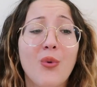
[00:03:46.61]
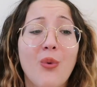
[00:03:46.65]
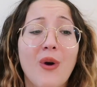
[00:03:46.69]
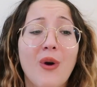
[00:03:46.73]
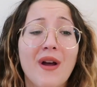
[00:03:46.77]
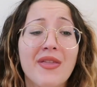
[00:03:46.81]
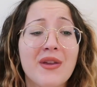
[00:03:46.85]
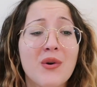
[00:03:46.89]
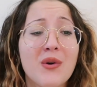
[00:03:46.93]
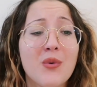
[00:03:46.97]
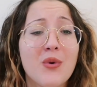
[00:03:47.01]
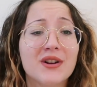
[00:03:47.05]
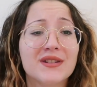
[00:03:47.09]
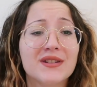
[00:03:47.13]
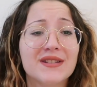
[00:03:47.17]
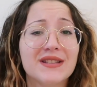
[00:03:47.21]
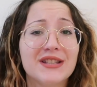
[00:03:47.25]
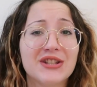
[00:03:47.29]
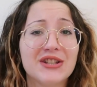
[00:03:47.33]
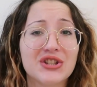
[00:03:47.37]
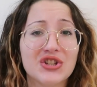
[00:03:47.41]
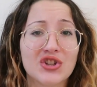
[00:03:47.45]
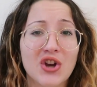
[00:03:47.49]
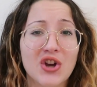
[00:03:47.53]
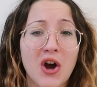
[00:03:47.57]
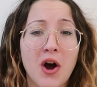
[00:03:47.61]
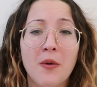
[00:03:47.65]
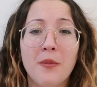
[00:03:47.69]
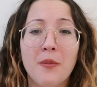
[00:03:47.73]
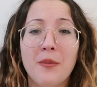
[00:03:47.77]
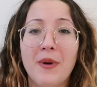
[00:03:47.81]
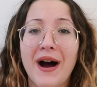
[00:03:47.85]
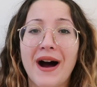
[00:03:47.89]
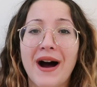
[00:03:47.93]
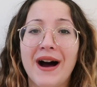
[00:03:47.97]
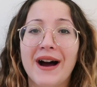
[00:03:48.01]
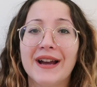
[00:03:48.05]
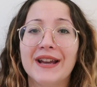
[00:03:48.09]
When I was in the shop,
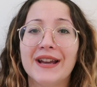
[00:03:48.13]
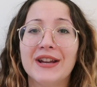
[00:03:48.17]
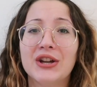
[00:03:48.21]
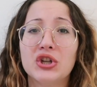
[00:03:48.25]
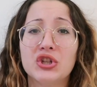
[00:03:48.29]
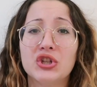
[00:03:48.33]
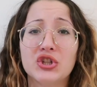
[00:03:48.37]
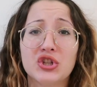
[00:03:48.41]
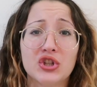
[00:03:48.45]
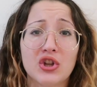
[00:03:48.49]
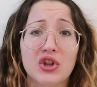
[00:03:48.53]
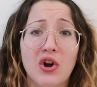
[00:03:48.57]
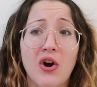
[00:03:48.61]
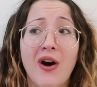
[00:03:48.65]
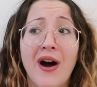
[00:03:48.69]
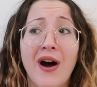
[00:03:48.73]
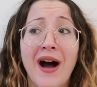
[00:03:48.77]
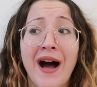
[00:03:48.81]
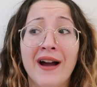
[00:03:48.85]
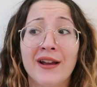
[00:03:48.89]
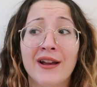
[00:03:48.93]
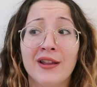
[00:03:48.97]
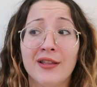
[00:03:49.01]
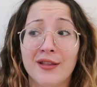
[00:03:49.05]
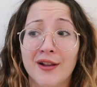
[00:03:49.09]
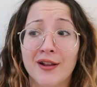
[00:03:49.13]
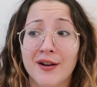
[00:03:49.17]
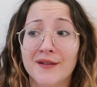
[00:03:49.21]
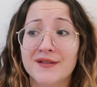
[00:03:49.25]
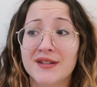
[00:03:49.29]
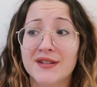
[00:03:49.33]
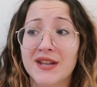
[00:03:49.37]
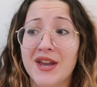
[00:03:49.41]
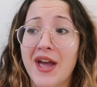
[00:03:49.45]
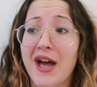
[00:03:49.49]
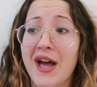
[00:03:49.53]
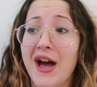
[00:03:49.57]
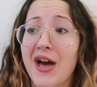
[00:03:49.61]
I could you know, I
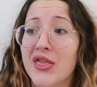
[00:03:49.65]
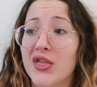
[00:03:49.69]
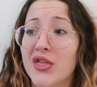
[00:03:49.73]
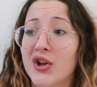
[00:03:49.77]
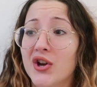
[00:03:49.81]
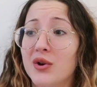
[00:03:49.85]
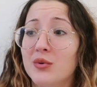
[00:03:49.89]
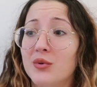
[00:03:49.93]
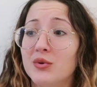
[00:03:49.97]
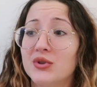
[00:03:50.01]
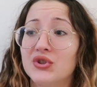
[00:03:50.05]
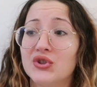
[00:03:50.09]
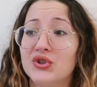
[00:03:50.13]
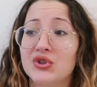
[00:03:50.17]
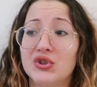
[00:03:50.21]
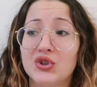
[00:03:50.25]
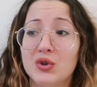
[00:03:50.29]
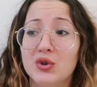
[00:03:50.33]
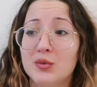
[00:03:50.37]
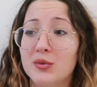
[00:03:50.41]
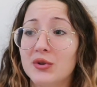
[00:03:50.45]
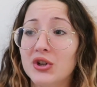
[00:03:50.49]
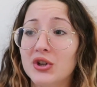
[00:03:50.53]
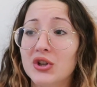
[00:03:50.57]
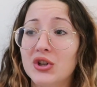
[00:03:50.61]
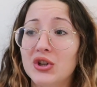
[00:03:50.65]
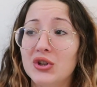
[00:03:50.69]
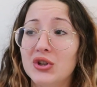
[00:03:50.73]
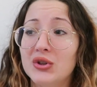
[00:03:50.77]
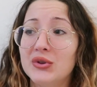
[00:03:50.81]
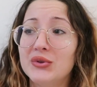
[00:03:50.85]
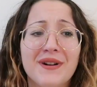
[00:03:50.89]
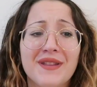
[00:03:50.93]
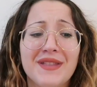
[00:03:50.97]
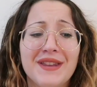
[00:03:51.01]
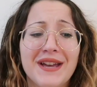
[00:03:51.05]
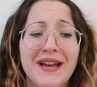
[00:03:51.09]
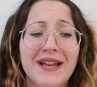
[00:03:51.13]
loved it. I thought it was super cute,
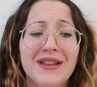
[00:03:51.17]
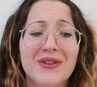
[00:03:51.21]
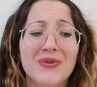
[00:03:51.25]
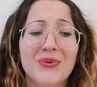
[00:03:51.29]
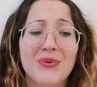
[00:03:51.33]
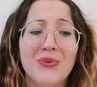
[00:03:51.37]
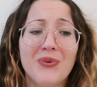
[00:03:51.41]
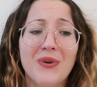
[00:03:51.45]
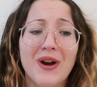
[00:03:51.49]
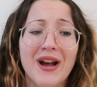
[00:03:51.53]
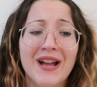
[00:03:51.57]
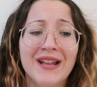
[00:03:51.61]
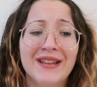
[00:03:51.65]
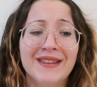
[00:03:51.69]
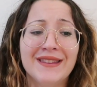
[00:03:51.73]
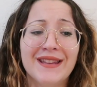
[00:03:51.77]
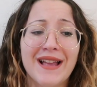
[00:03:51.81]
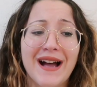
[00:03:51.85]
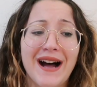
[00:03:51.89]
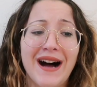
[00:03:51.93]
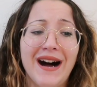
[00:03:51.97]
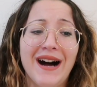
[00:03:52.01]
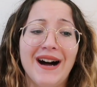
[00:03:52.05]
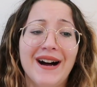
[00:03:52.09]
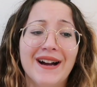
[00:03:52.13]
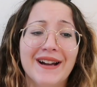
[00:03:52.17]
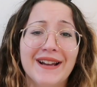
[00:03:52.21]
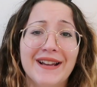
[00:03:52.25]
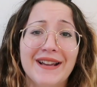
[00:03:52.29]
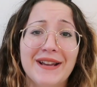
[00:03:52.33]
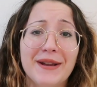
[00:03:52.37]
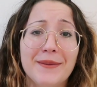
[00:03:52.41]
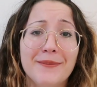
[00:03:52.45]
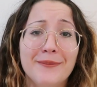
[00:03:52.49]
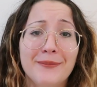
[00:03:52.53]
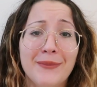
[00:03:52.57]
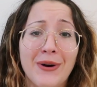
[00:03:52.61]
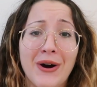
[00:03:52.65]
but then when
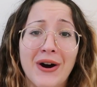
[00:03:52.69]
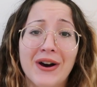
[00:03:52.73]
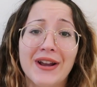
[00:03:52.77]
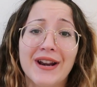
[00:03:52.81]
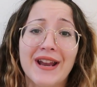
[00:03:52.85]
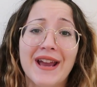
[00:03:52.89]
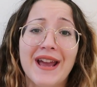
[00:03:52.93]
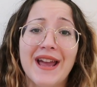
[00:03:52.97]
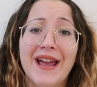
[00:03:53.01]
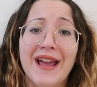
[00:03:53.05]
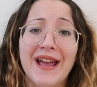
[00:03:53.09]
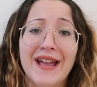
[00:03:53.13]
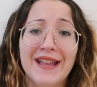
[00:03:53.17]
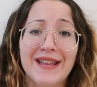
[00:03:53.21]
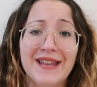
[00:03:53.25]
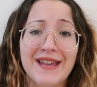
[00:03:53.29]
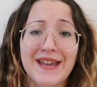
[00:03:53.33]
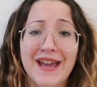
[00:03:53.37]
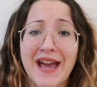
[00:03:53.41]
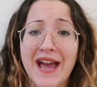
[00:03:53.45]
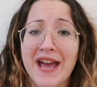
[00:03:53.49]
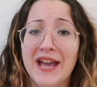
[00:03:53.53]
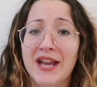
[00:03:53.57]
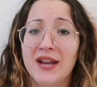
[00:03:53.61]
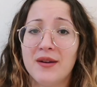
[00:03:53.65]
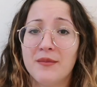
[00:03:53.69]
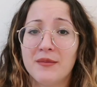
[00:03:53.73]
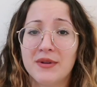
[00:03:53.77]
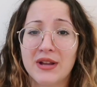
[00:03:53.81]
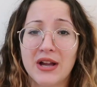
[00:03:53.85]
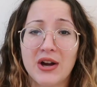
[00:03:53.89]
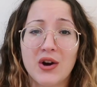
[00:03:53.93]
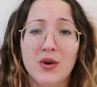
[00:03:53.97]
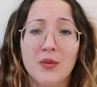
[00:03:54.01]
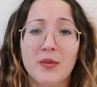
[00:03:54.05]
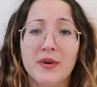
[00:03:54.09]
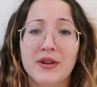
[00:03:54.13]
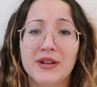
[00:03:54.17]
I bought it and it came and
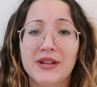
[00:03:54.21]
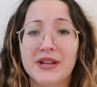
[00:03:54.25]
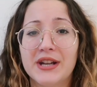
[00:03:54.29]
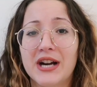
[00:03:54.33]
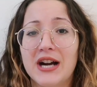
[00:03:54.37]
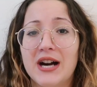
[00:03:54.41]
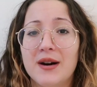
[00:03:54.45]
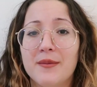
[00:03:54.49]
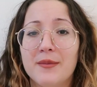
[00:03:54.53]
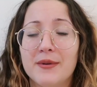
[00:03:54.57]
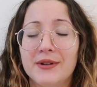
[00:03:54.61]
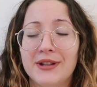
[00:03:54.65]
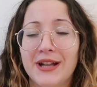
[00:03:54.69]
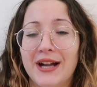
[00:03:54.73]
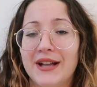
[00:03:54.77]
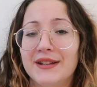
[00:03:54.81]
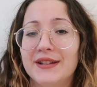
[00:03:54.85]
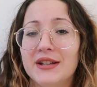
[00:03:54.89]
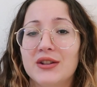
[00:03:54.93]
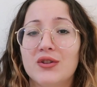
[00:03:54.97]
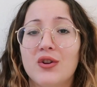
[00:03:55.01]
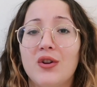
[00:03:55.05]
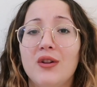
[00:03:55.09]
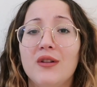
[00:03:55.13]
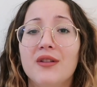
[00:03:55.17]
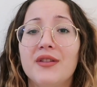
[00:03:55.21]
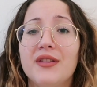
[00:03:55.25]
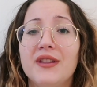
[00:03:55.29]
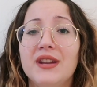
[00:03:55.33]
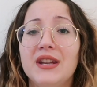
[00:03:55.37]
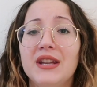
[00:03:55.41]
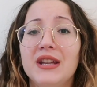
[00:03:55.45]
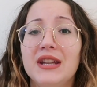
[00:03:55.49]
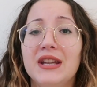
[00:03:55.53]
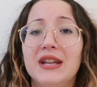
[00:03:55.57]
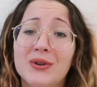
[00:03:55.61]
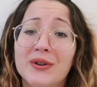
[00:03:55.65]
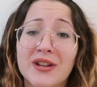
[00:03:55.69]
I opened it up and added all
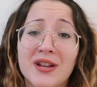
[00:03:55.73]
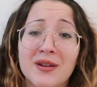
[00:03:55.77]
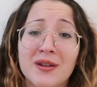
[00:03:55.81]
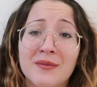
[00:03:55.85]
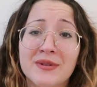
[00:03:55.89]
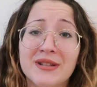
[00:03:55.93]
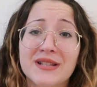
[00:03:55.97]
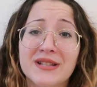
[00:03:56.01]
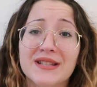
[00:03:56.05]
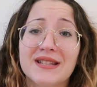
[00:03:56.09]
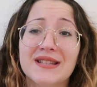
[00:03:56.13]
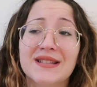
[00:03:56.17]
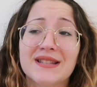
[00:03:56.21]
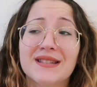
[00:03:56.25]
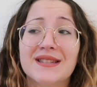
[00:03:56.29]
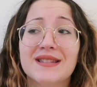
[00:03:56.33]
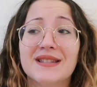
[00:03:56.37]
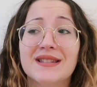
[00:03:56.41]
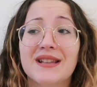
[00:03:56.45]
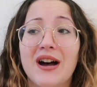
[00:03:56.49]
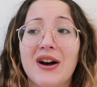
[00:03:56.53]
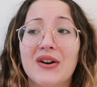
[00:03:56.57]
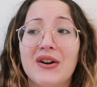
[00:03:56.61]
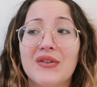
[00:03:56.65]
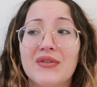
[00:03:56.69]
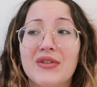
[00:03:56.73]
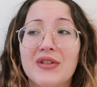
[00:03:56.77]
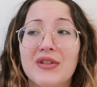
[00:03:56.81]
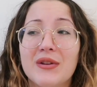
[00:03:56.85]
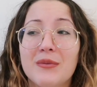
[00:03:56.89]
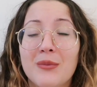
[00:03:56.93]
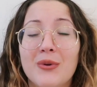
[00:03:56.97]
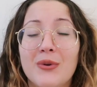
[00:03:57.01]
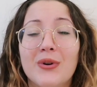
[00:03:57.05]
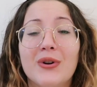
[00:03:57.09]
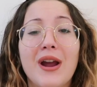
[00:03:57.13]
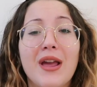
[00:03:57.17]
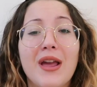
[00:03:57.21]
the ornaments and stuff, the
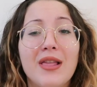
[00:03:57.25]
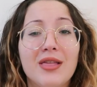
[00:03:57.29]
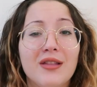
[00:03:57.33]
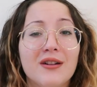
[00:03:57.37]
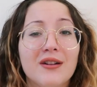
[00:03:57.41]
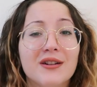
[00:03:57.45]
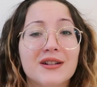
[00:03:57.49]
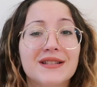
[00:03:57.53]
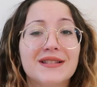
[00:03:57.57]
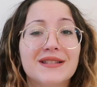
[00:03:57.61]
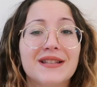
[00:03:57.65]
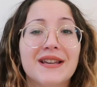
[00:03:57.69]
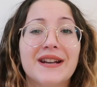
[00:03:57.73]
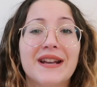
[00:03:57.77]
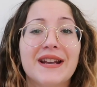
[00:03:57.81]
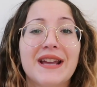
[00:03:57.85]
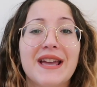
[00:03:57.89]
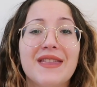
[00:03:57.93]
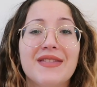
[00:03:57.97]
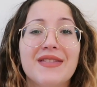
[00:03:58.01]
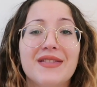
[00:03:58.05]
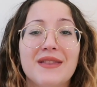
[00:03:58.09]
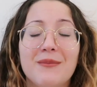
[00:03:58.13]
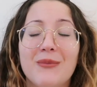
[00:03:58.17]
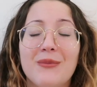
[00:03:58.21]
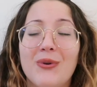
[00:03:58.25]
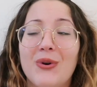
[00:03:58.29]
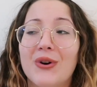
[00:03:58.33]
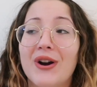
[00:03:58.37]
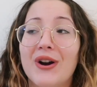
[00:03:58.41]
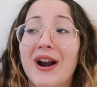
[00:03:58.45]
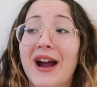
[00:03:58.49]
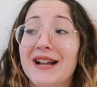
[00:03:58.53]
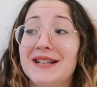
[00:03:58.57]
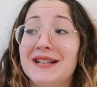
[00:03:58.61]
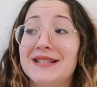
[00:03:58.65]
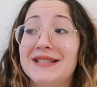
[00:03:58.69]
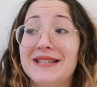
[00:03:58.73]
more I looked at it, the more
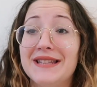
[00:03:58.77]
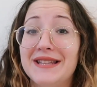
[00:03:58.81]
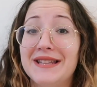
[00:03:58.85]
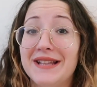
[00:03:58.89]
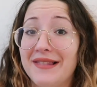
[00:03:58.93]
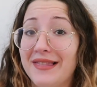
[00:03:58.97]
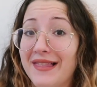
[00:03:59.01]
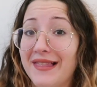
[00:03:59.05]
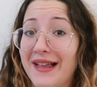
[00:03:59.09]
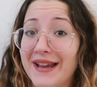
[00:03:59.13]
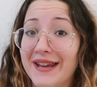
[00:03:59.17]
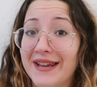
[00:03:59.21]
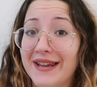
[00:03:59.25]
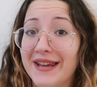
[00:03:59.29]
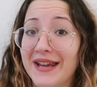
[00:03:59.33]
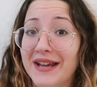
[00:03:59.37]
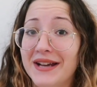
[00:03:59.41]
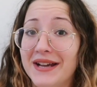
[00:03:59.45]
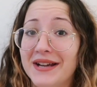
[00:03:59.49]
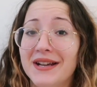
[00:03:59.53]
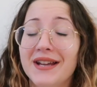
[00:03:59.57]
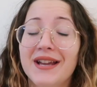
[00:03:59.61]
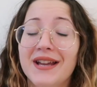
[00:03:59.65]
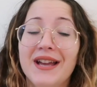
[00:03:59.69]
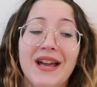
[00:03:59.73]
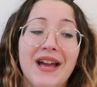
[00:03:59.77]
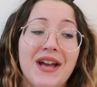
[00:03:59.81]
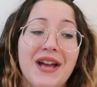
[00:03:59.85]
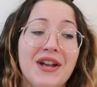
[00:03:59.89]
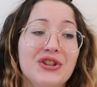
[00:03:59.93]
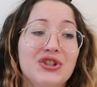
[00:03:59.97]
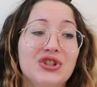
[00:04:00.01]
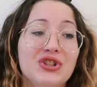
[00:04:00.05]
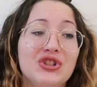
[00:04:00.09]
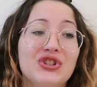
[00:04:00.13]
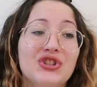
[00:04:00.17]
I didn't like it. And